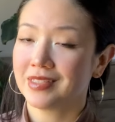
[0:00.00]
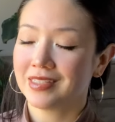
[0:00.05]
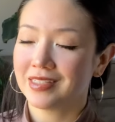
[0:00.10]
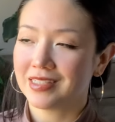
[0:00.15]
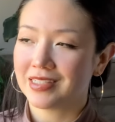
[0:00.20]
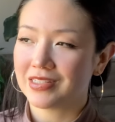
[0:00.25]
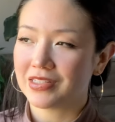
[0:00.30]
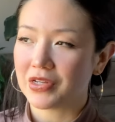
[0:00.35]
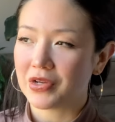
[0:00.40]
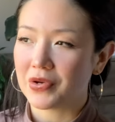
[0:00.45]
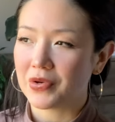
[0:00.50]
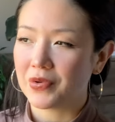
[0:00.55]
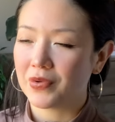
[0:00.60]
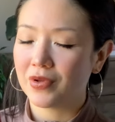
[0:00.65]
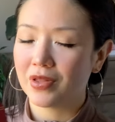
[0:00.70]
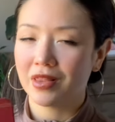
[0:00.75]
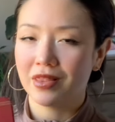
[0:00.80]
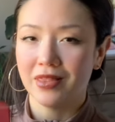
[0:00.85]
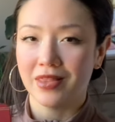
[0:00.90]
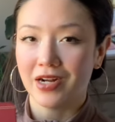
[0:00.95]
So
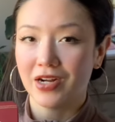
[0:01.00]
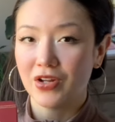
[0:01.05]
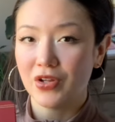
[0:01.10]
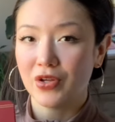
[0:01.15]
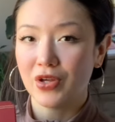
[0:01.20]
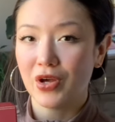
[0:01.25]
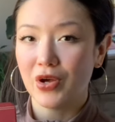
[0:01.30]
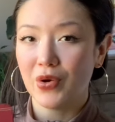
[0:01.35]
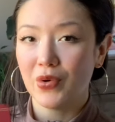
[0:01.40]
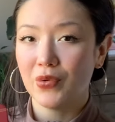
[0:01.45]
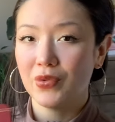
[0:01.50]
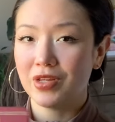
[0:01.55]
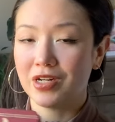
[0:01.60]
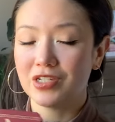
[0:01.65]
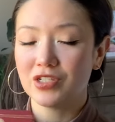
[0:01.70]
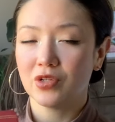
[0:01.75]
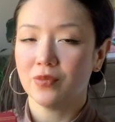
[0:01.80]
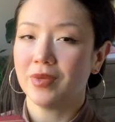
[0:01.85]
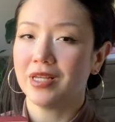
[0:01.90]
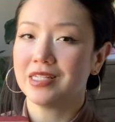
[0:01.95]
there you go.
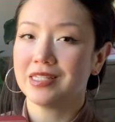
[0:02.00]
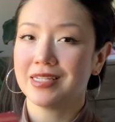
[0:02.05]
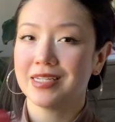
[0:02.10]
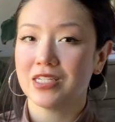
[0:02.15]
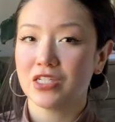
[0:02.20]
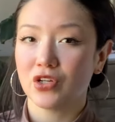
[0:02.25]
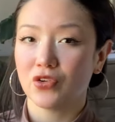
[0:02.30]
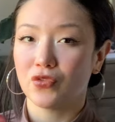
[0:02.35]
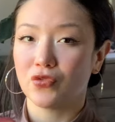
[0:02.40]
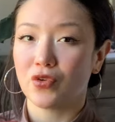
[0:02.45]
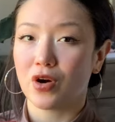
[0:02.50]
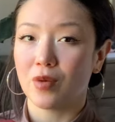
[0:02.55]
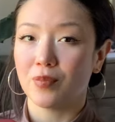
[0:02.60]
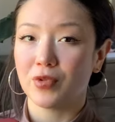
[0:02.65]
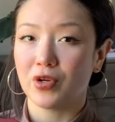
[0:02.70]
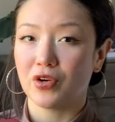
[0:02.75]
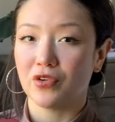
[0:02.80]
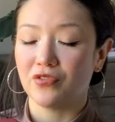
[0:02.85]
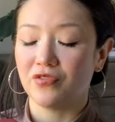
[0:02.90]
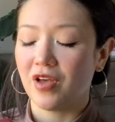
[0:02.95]
There's your message from
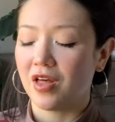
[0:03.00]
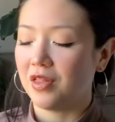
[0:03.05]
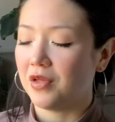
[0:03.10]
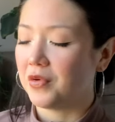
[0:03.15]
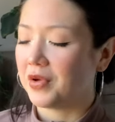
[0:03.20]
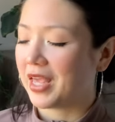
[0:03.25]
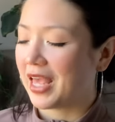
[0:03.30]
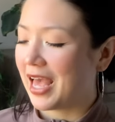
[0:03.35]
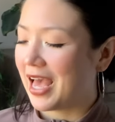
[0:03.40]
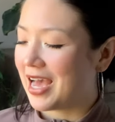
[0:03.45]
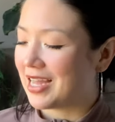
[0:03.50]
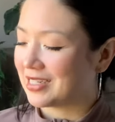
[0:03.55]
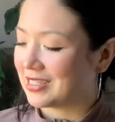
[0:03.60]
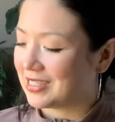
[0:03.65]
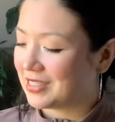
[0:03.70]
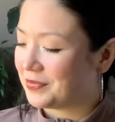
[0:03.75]
your fellow cat.